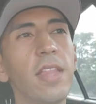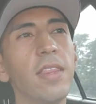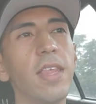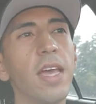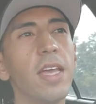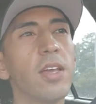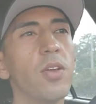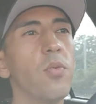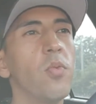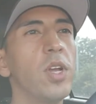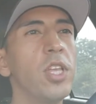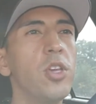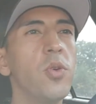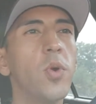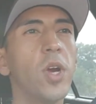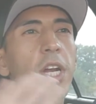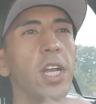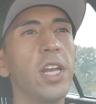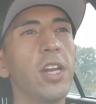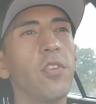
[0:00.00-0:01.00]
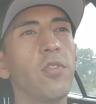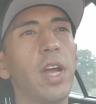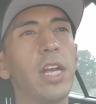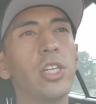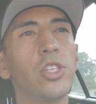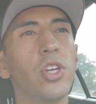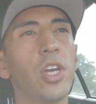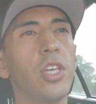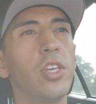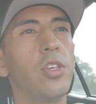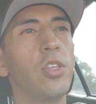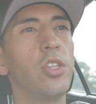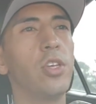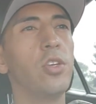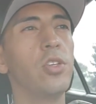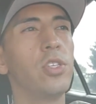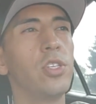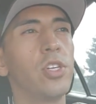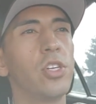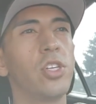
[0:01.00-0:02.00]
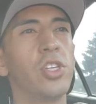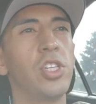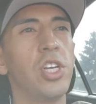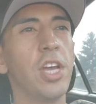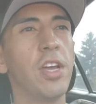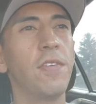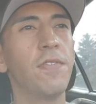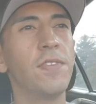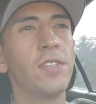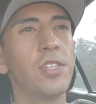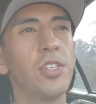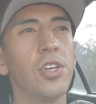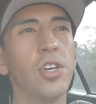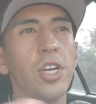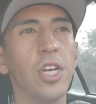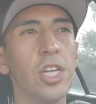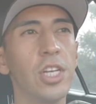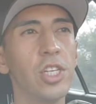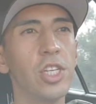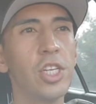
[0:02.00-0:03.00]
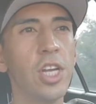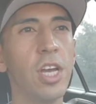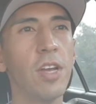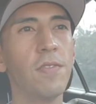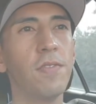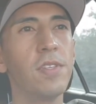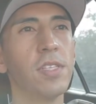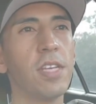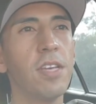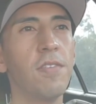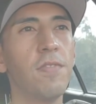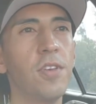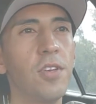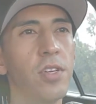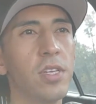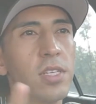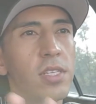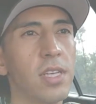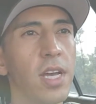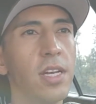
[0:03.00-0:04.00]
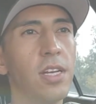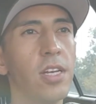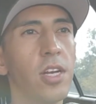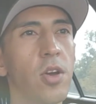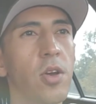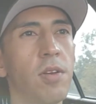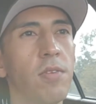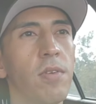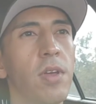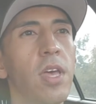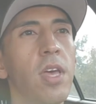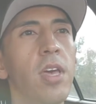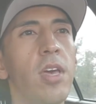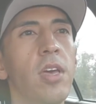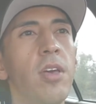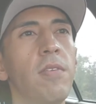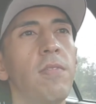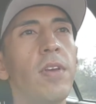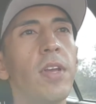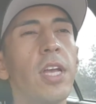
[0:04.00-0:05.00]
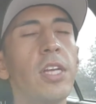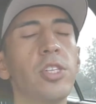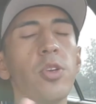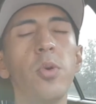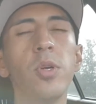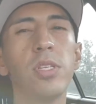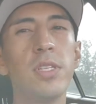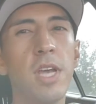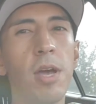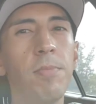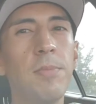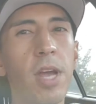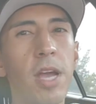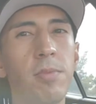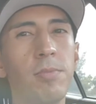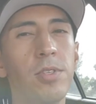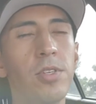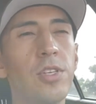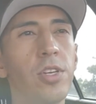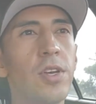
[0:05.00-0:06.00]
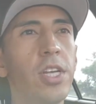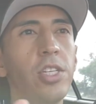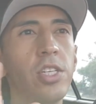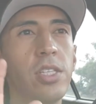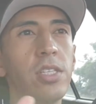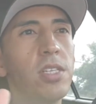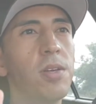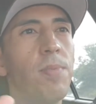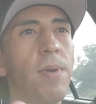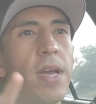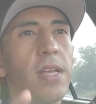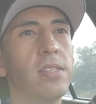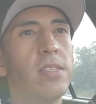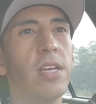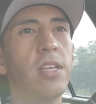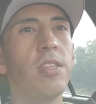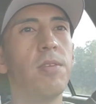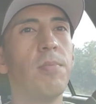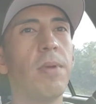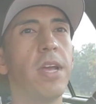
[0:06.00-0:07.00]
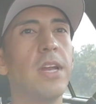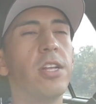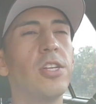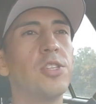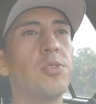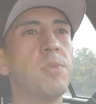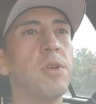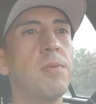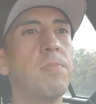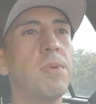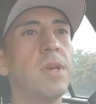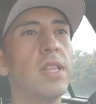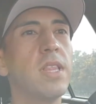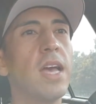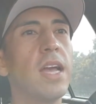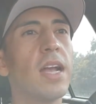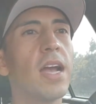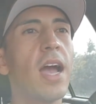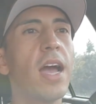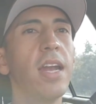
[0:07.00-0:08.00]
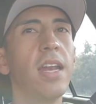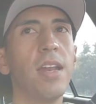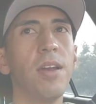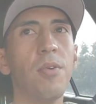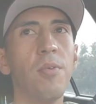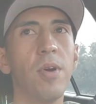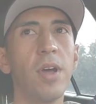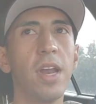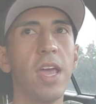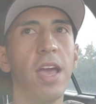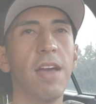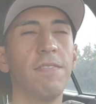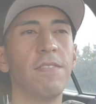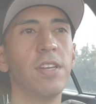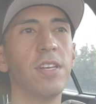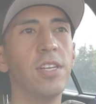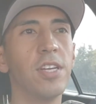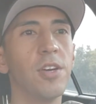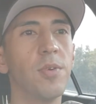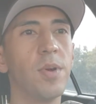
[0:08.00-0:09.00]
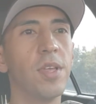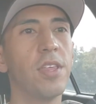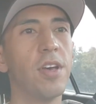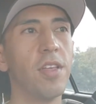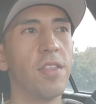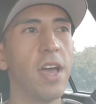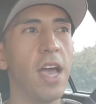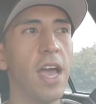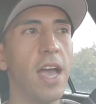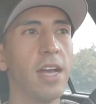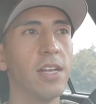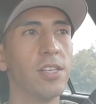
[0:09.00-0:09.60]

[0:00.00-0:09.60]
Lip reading: then like when you work in a restaurant, you lose your shifts, your good shifts, if you decide to go on vacation. Well, sometimes you do. It just depends on the management. But like I didn't want to have to deal with all that